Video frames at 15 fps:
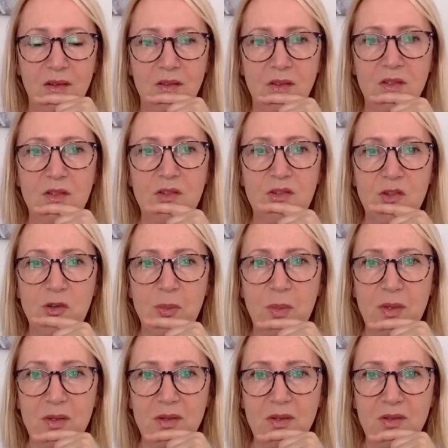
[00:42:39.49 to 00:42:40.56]
too
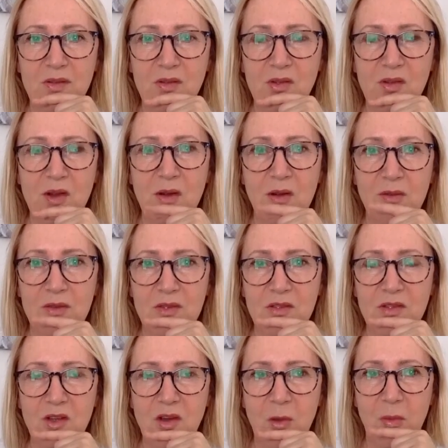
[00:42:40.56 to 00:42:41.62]
stupid, too over the
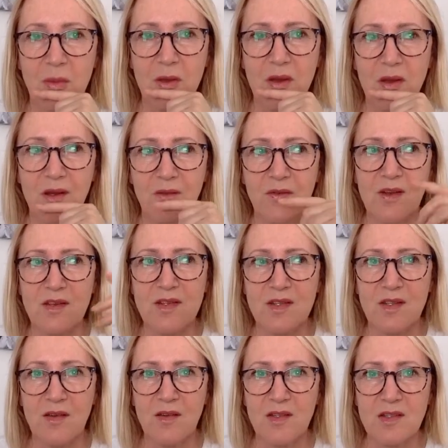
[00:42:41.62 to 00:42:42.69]
top if they
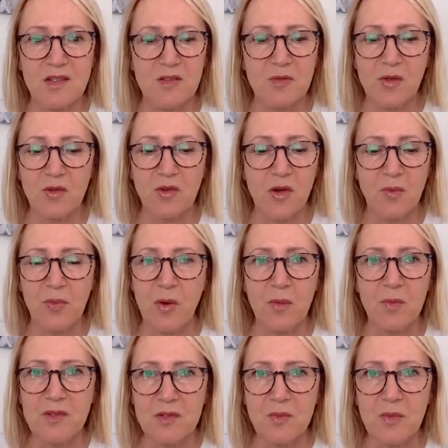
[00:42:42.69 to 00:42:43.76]
say, This is what God
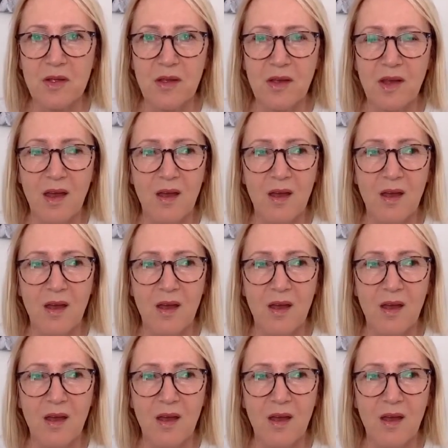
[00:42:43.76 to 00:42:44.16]
promised me.